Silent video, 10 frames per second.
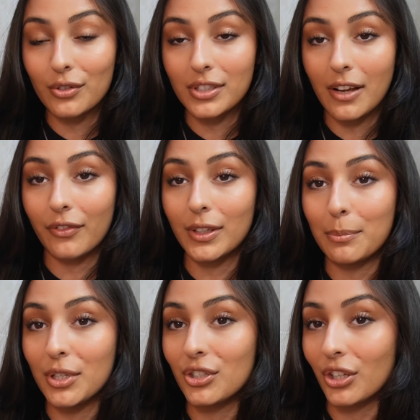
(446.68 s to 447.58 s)
definitely
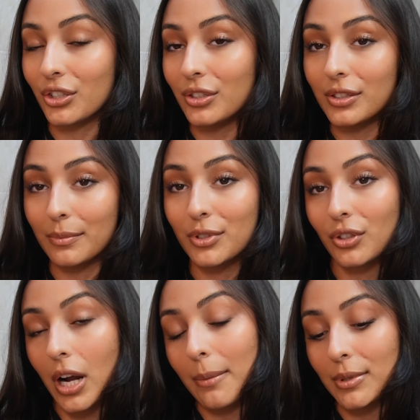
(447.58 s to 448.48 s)
be sure to
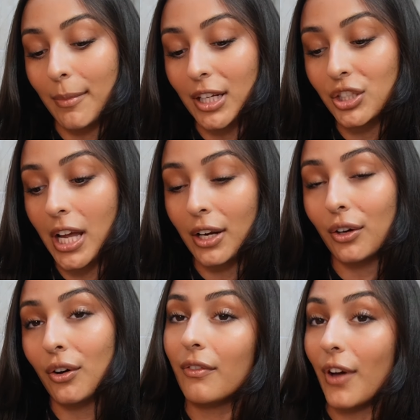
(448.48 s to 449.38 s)
subscribe to my
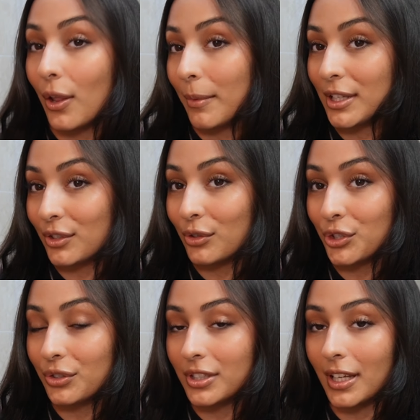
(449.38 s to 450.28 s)
channel, follow my
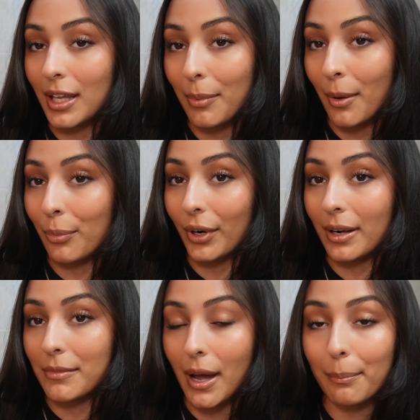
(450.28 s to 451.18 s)
socials to keep up when
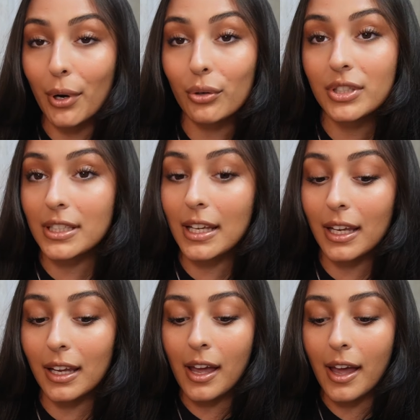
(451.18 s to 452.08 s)
I'm not
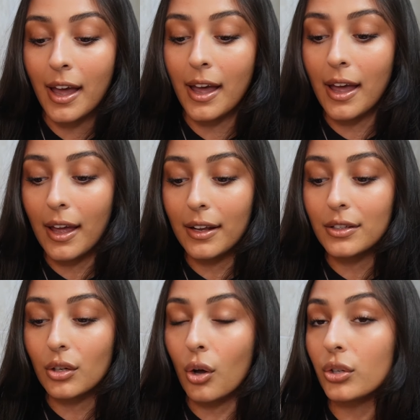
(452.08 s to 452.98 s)
posting,
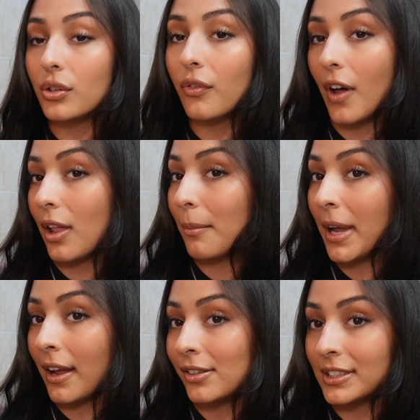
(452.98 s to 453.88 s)
and also follow my
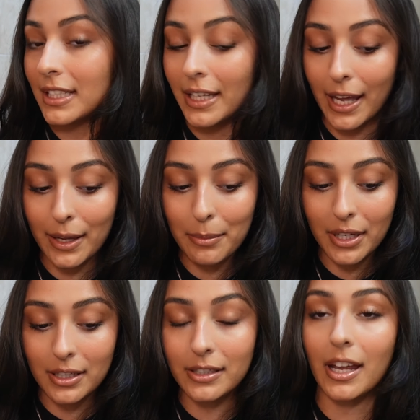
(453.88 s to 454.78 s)
LTK
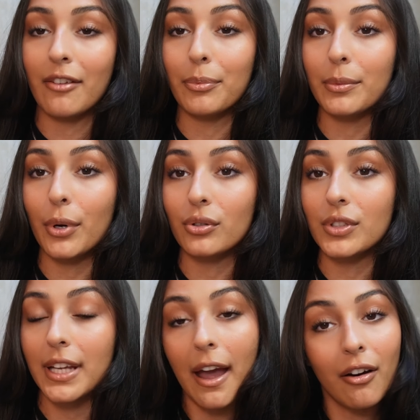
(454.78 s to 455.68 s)
because I've been
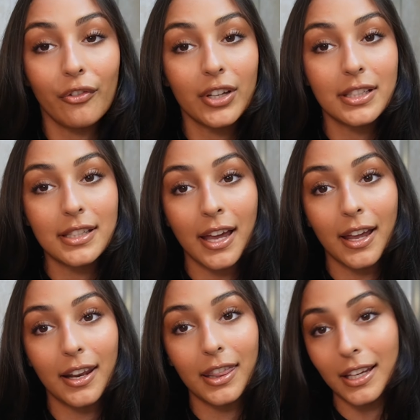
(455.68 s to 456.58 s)
posting outfits
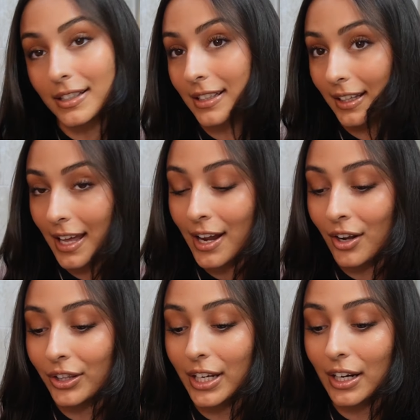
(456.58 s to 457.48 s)
and things like that
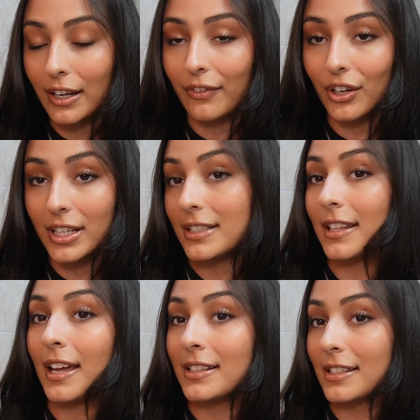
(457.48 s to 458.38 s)
on there if you're into
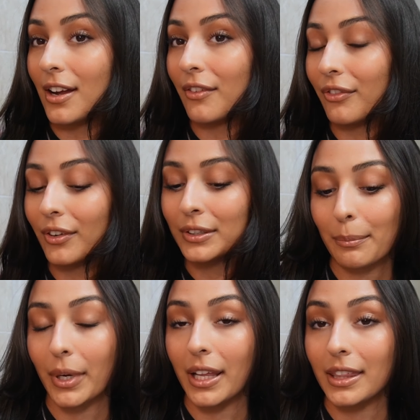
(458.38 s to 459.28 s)
that stuff.
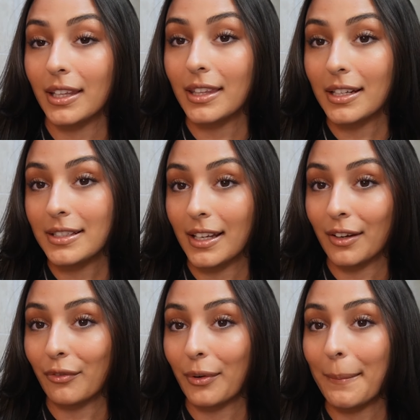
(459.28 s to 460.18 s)
But I think that's it
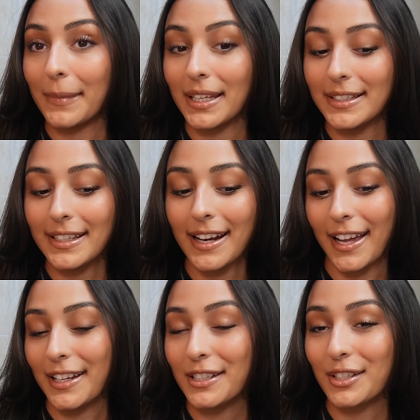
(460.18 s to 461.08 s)
from me
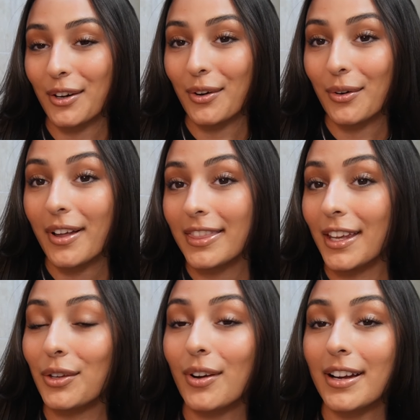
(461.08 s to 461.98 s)
today, so
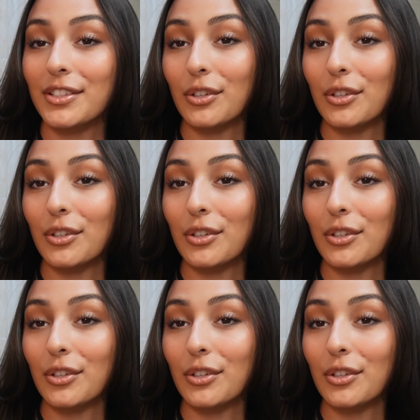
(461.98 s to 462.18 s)
thank you guys